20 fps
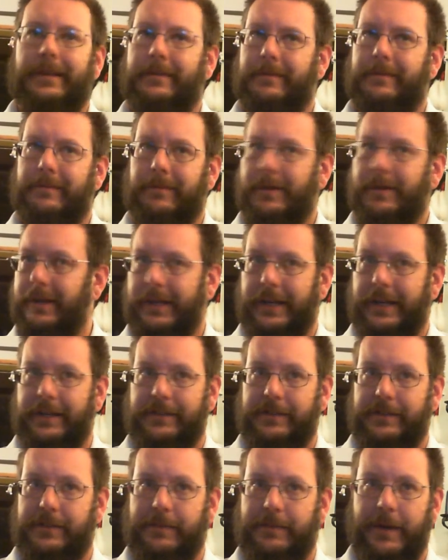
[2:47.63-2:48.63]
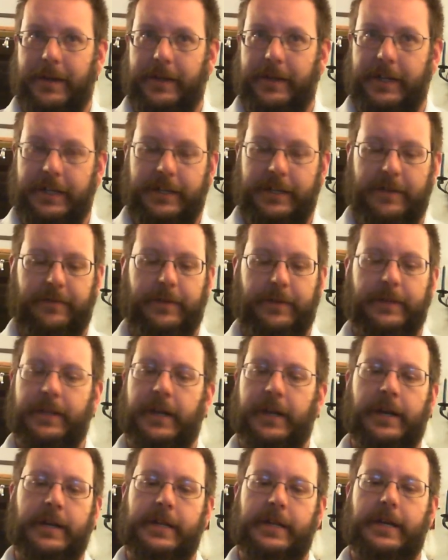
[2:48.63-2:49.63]
Really doesn't smell any different
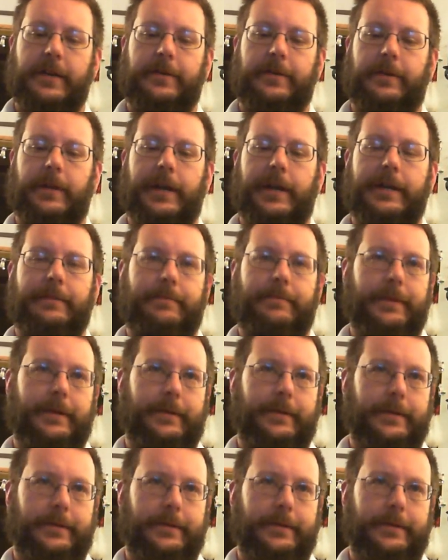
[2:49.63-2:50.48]
than any other light beer.